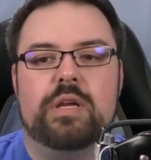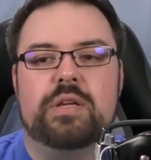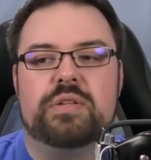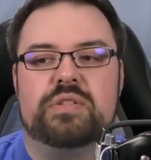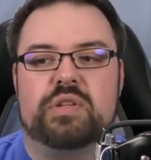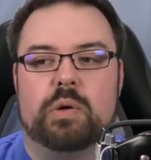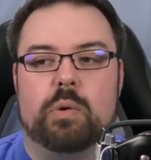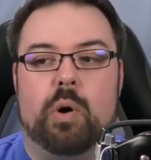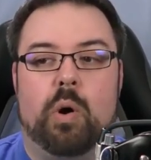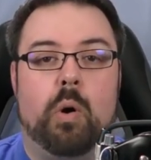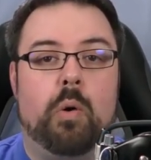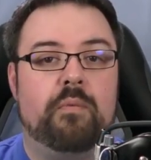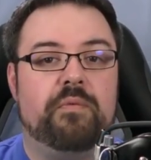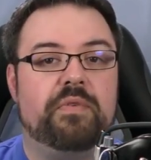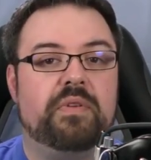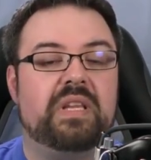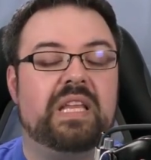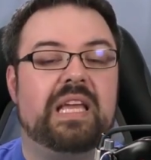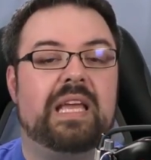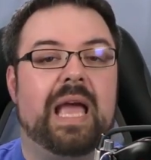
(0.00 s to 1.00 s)
So
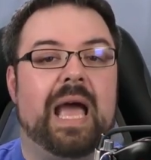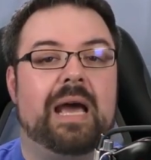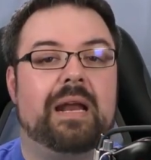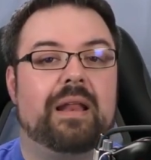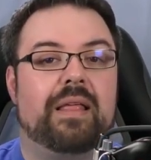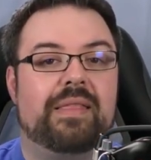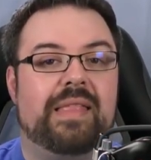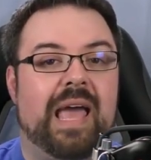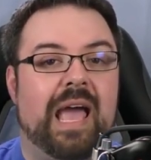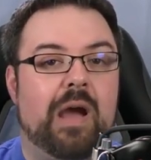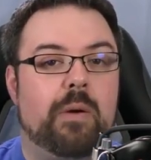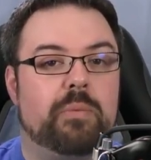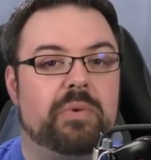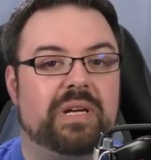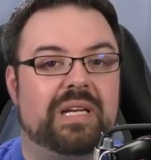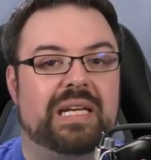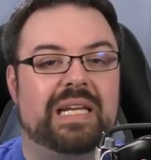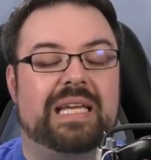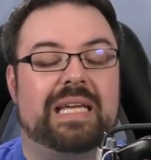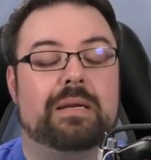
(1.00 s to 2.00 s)
hopefully out of that we're
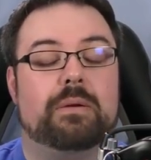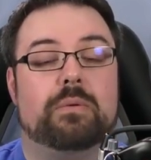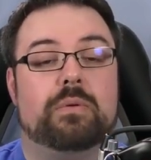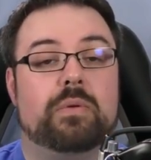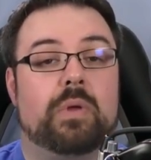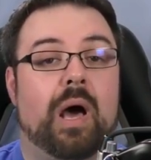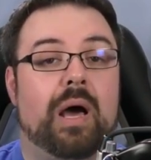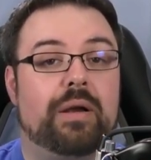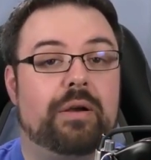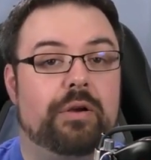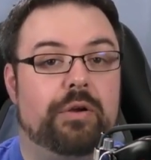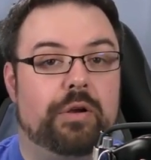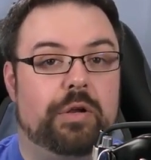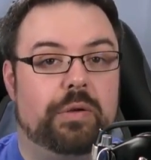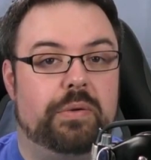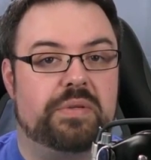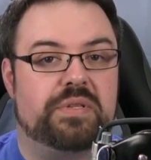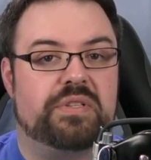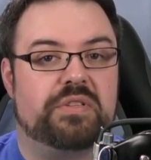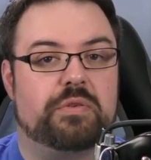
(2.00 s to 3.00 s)
going to get a lot of
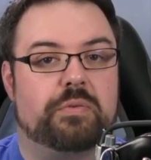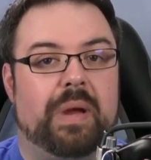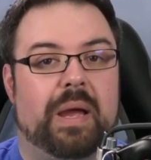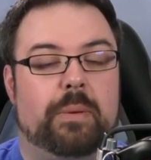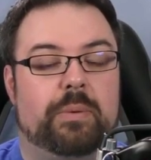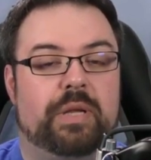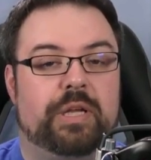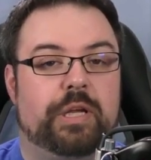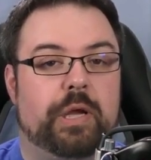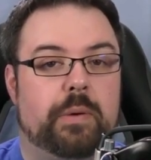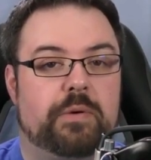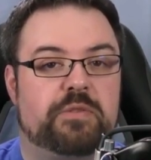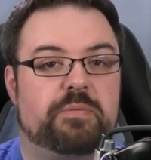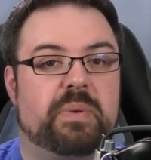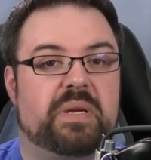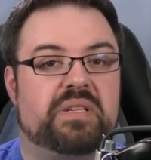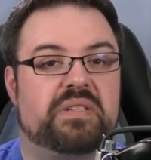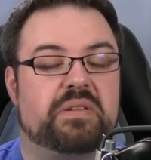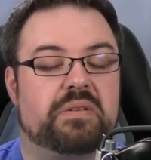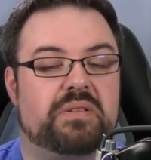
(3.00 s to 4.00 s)
news surrounding
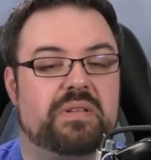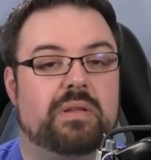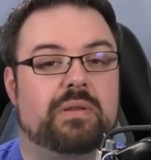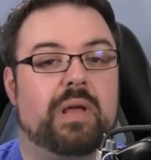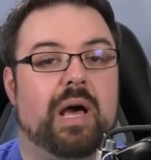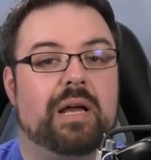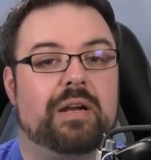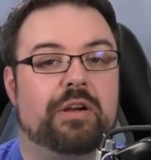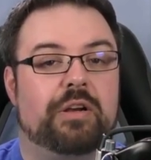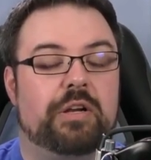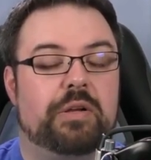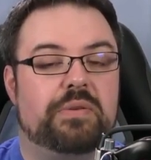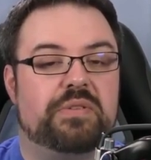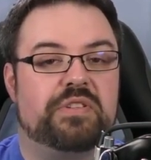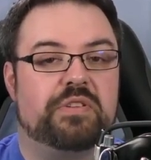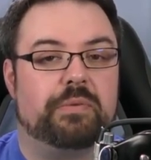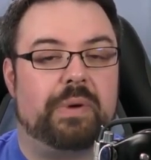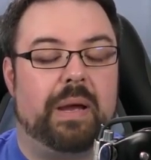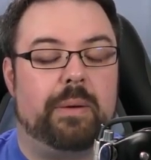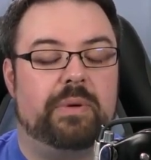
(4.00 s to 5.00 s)
Ghostbusters, a lot of news
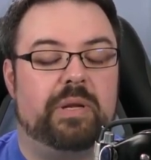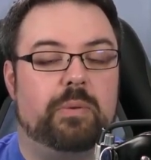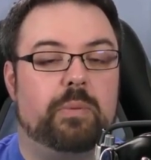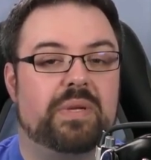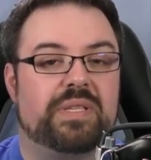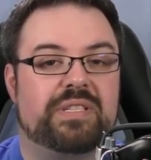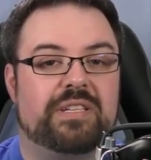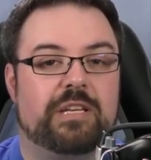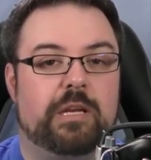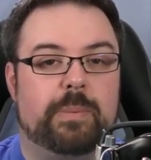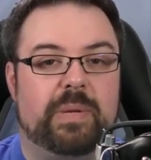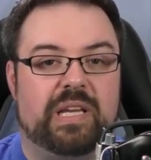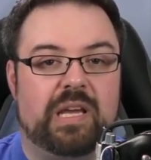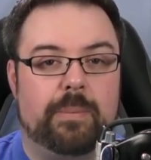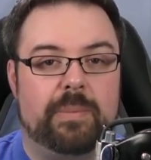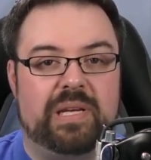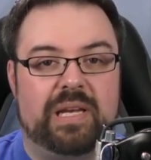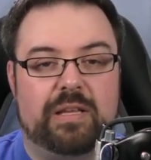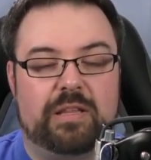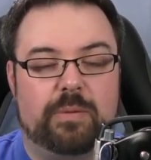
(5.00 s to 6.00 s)
surrounding what's going to be
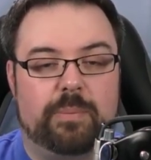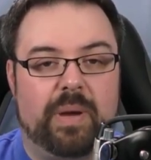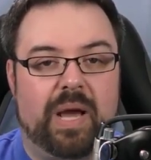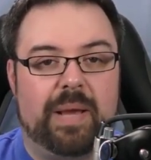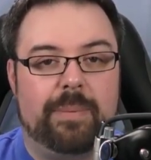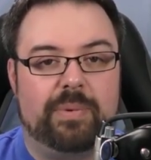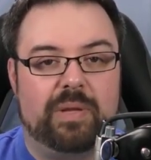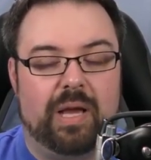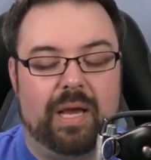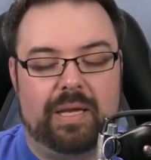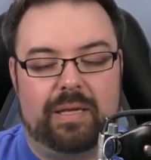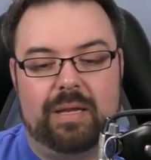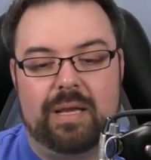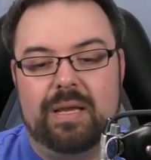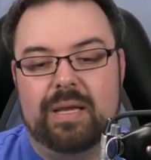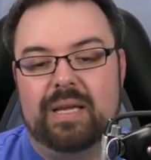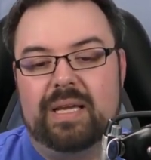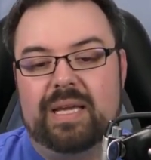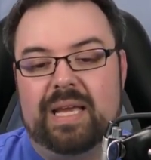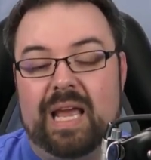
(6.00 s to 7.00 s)
coming down the pipeline
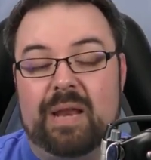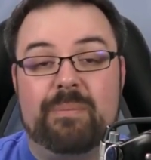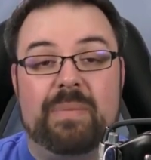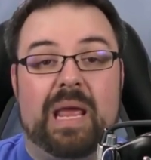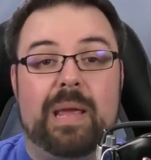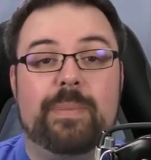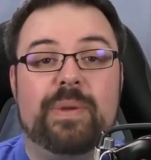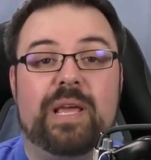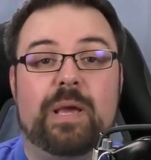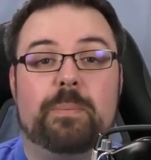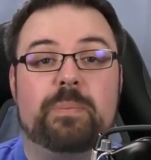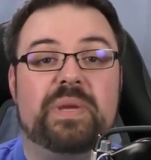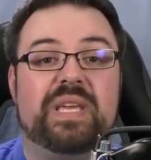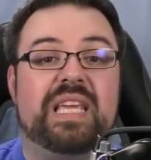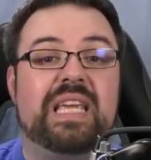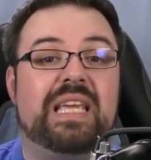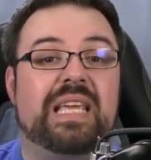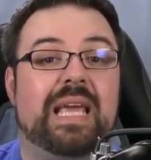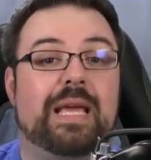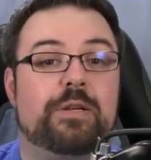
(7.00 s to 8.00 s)
and maybe a
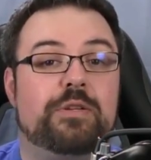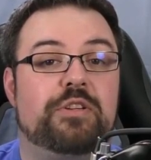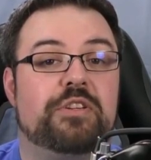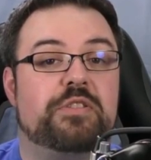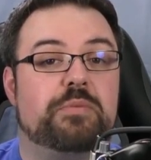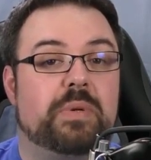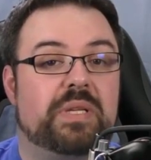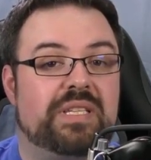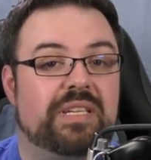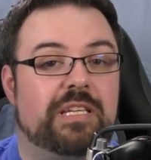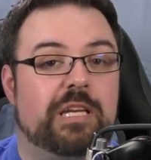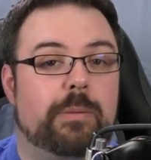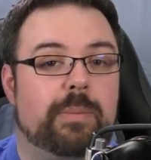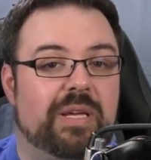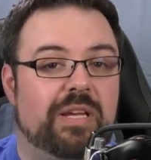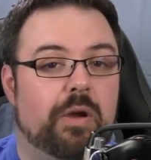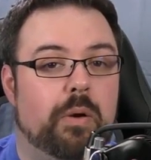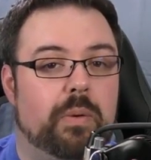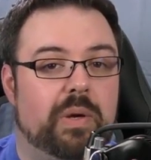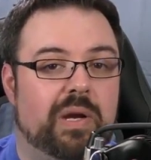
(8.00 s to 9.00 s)
peek at just what's going to
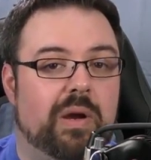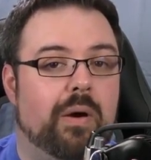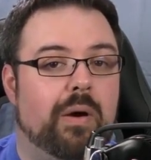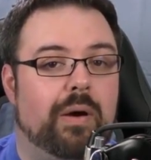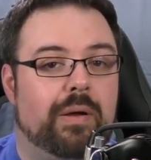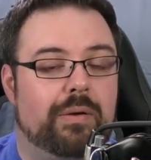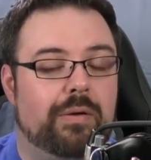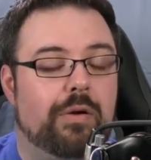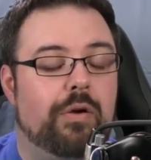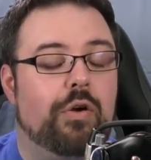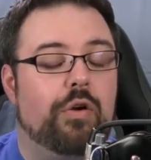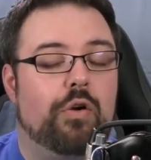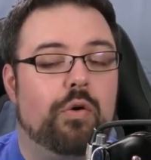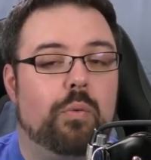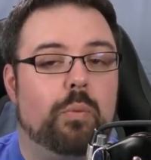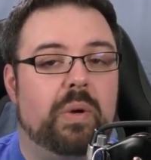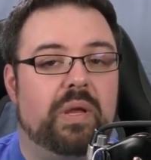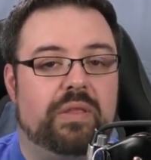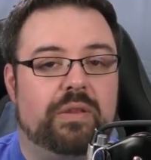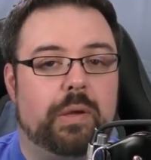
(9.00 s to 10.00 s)
be going on
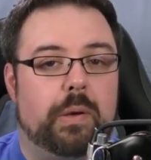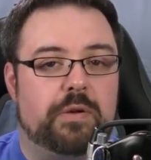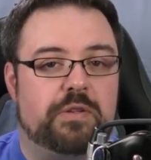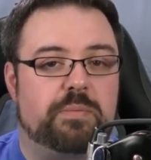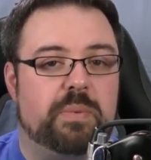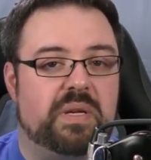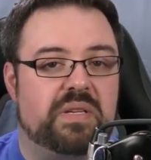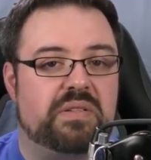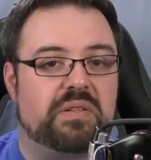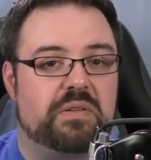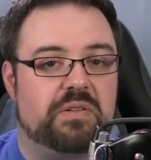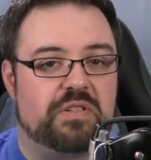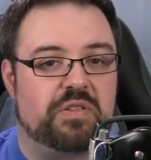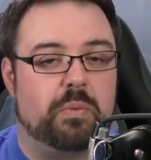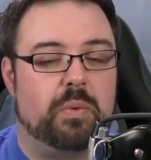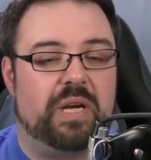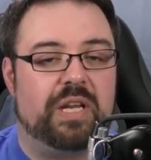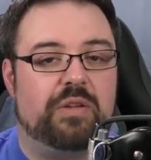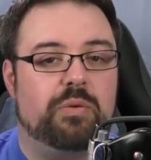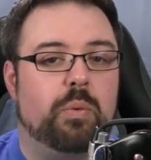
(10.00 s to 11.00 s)
with Ghostbusters
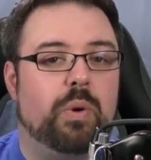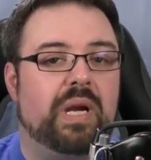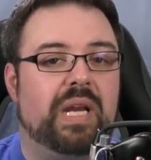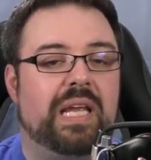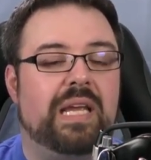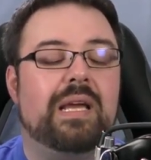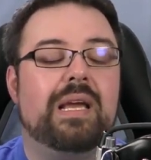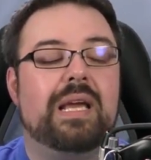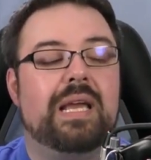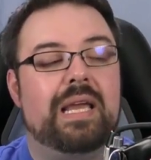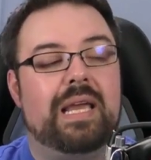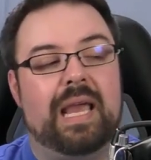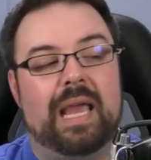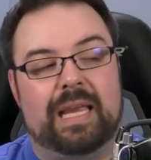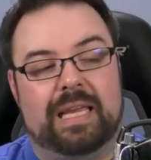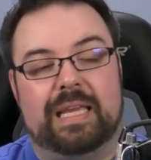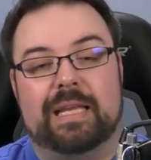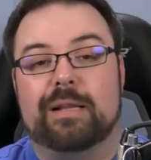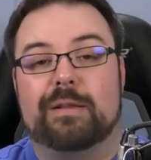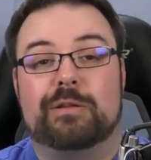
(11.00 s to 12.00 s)
2020
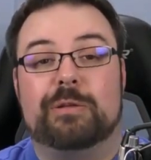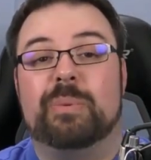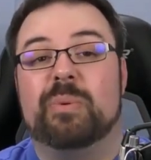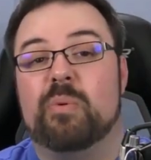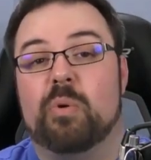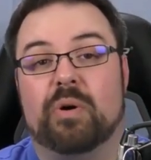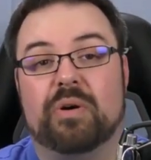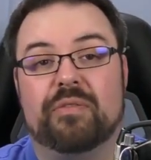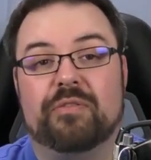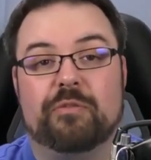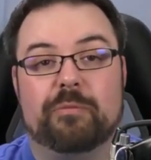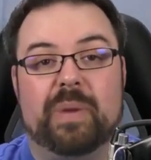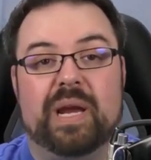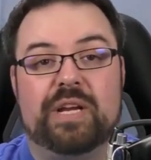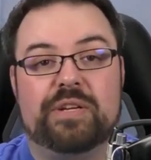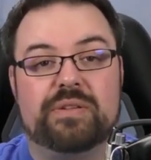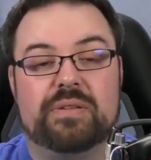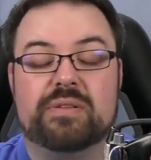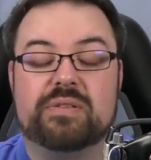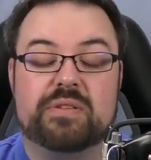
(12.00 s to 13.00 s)
and get a little bit more
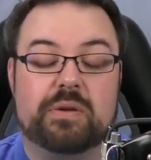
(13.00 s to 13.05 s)
information.